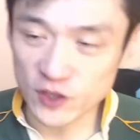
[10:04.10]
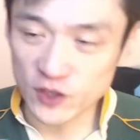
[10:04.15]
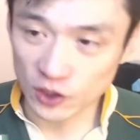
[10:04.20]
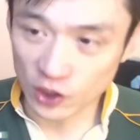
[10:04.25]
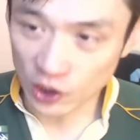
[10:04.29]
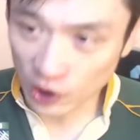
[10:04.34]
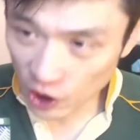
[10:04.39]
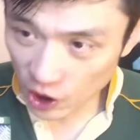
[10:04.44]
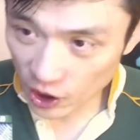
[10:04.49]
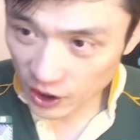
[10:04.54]
de
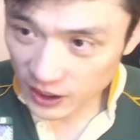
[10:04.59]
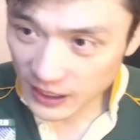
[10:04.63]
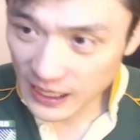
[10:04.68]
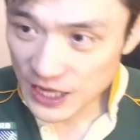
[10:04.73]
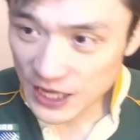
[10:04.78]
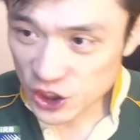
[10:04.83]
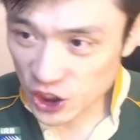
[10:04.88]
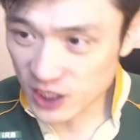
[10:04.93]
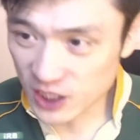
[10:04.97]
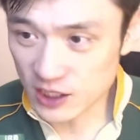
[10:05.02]
Klerk,
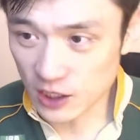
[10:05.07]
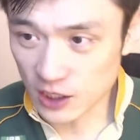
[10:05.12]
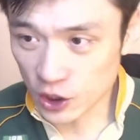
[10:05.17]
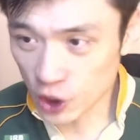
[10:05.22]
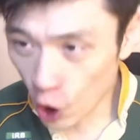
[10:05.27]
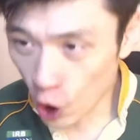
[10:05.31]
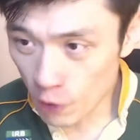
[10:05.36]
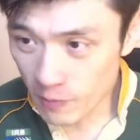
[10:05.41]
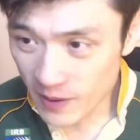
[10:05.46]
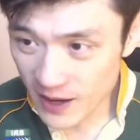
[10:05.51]
Cheslin
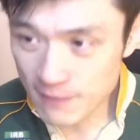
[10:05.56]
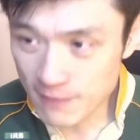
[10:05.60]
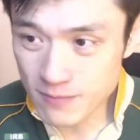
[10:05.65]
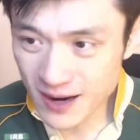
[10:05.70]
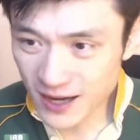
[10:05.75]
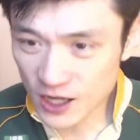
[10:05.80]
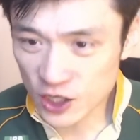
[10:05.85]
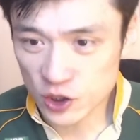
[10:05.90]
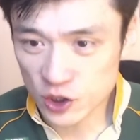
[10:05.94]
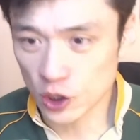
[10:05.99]
Kobe,
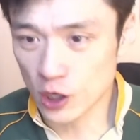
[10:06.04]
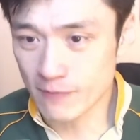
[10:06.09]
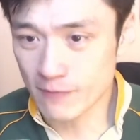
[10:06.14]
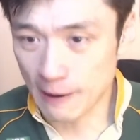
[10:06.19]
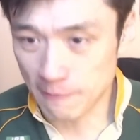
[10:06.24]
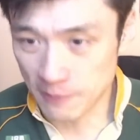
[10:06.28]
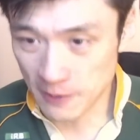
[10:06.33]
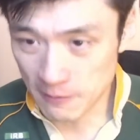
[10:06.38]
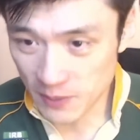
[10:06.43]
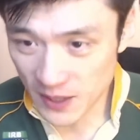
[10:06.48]
Makazula
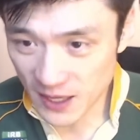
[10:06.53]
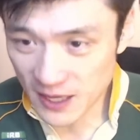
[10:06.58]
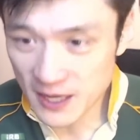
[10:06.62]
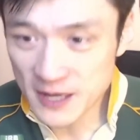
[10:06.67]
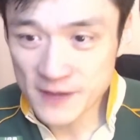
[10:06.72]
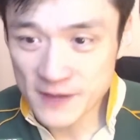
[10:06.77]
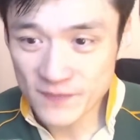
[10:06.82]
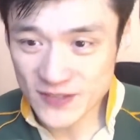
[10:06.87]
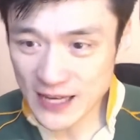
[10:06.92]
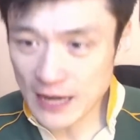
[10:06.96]
Mapimbi,
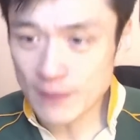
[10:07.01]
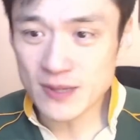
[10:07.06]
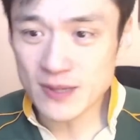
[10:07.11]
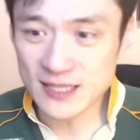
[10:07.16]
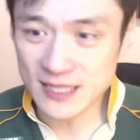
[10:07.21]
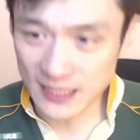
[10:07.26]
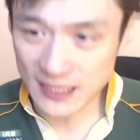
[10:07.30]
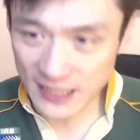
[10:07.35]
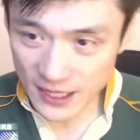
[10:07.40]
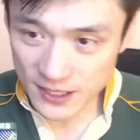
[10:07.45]
Damien
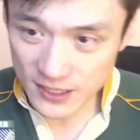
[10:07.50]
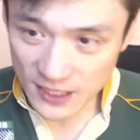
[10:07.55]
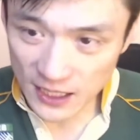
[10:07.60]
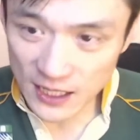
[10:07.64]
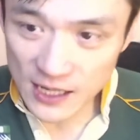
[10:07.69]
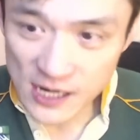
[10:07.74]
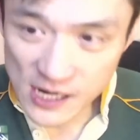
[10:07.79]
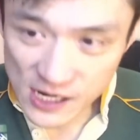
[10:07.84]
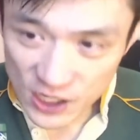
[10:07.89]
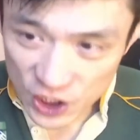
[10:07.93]

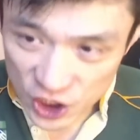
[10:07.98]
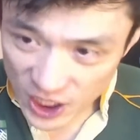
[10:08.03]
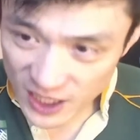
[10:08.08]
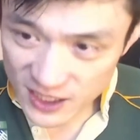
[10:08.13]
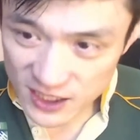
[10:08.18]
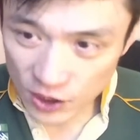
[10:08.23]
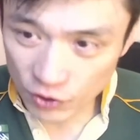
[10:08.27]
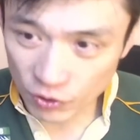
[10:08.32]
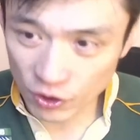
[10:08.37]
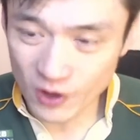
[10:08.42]
Dilendi,
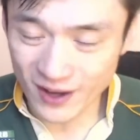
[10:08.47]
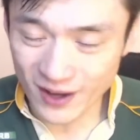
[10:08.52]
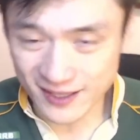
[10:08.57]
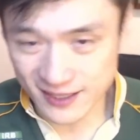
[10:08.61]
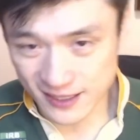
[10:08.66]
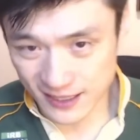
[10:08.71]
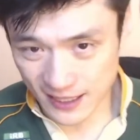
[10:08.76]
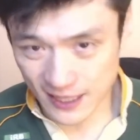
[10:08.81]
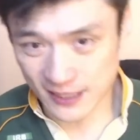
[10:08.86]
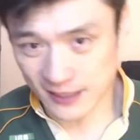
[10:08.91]
Jesse Crew, and
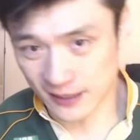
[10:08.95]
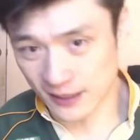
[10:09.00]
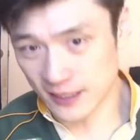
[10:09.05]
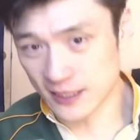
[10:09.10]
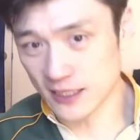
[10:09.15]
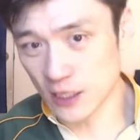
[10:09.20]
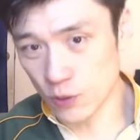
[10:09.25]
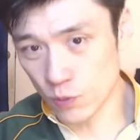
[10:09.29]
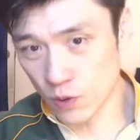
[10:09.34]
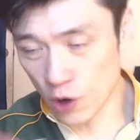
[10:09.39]
Sia
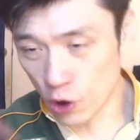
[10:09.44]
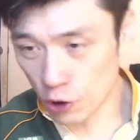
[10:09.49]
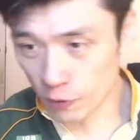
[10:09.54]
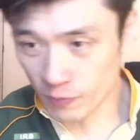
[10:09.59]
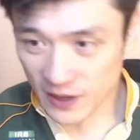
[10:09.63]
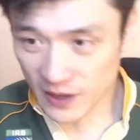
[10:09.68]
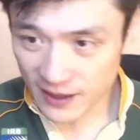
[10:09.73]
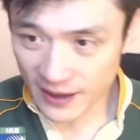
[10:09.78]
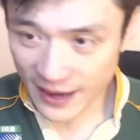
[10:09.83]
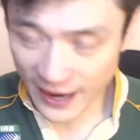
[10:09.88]
Khaleesi will all
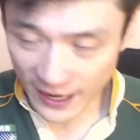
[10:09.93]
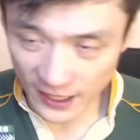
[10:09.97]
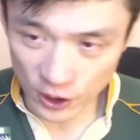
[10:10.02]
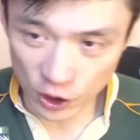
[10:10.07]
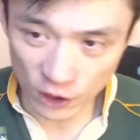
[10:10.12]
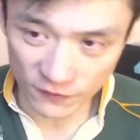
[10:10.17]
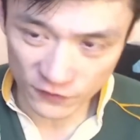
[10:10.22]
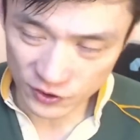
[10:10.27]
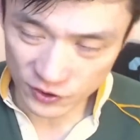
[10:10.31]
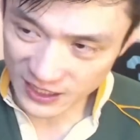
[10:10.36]
be heading
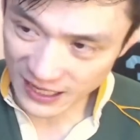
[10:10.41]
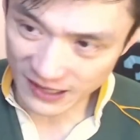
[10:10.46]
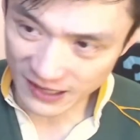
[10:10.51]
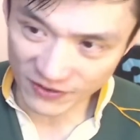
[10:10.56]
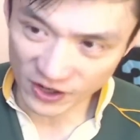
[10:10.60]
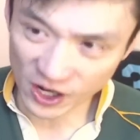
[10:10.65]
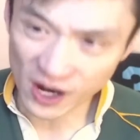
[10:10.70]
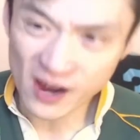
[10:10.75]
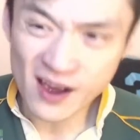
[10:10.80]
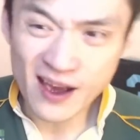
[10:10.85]
off to South
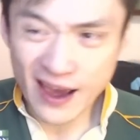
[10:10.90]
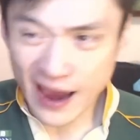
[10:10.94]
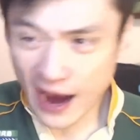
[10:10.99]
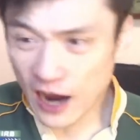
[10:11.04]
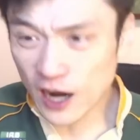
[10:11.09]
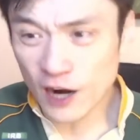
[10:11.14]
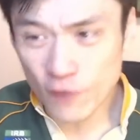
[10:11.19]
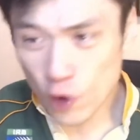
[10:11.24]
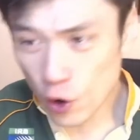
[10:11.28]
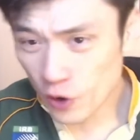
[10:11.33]
Africa.
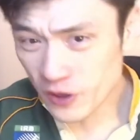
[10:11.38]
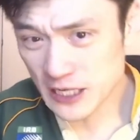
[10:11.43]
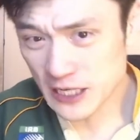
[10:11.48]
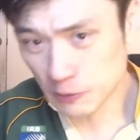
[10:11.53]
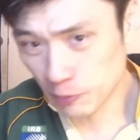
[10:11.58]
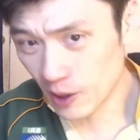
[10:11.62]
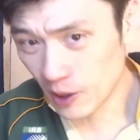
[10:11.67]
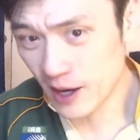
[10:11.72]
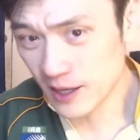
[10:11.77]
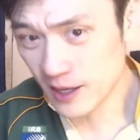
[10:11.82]
Out of all these
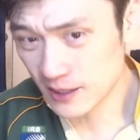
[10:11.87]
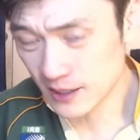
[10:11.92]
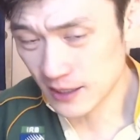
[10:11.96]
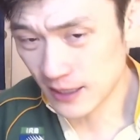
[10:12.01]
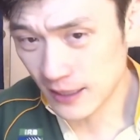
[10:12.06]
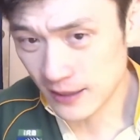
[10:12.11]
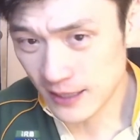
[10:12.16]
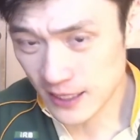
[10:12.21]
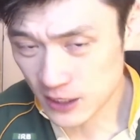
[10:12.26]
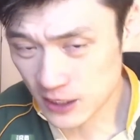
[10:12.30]
players
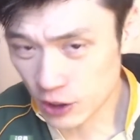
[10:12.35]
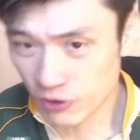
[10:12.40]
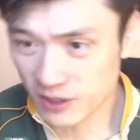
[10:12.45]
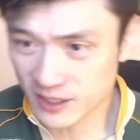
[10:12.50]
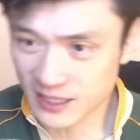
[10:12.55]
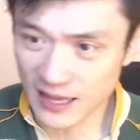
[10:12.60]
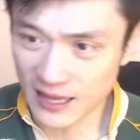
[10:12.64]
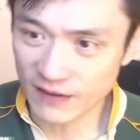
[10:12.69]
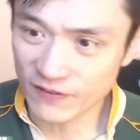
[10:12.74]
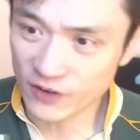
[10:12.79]
that's going to
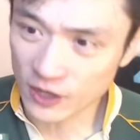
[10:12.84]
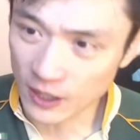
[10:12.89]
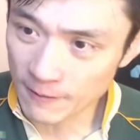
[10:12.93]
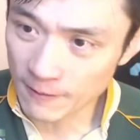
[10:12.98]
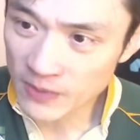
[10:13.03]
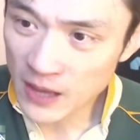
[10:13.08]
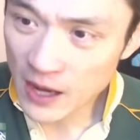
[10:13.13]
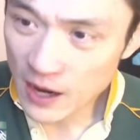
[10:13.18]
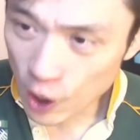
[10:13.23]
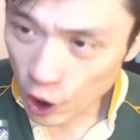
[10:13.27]
South Africa,
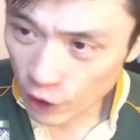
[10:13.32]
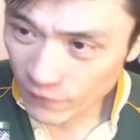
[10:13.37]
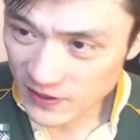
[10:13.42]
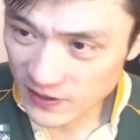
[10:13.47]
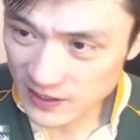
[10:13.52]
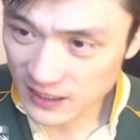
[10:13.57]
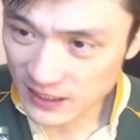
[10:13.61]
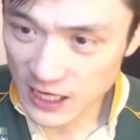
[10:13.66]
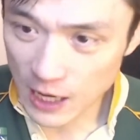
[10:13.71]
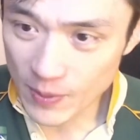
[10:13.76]

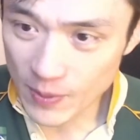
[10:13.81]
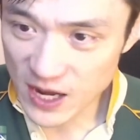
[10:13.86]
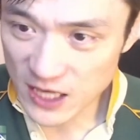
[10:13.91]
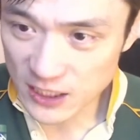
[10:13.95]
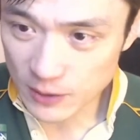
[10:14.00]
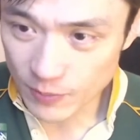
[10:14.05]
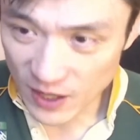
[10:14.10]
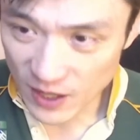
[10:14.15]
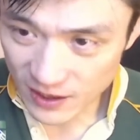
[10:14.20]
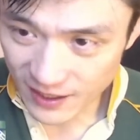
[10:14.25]
obviously Eben
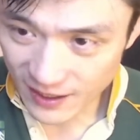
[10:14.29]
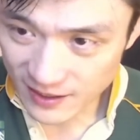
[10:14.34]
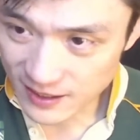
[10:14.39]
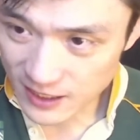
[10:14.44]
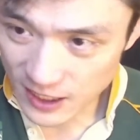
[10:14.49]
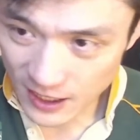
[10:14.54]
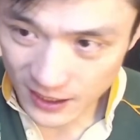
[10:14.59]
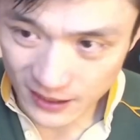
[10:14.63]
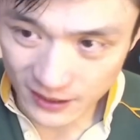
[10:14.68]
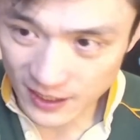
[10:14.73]
Nesbeth and
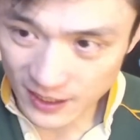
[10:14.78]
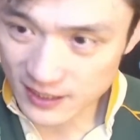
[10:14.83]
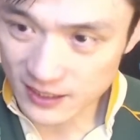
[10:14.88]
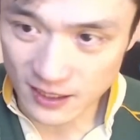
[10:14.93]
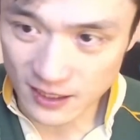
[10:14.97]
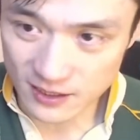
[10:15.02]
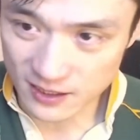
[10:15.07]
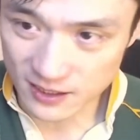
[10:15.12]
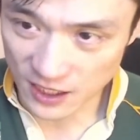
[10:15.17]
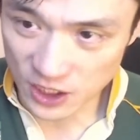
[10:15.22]
Sia
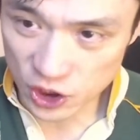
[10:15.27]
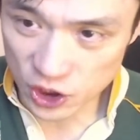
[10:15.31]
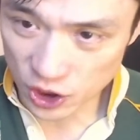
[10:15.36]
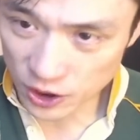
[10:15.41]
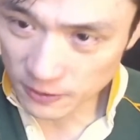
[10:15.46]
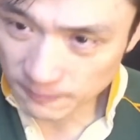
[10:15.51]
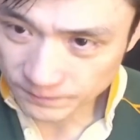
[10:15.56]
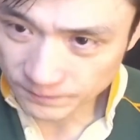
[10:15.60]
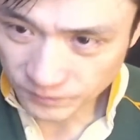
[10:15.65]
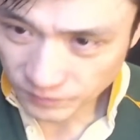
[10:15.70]
Khaleesi is
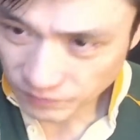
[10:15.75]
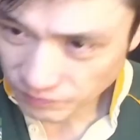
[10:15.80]
injured.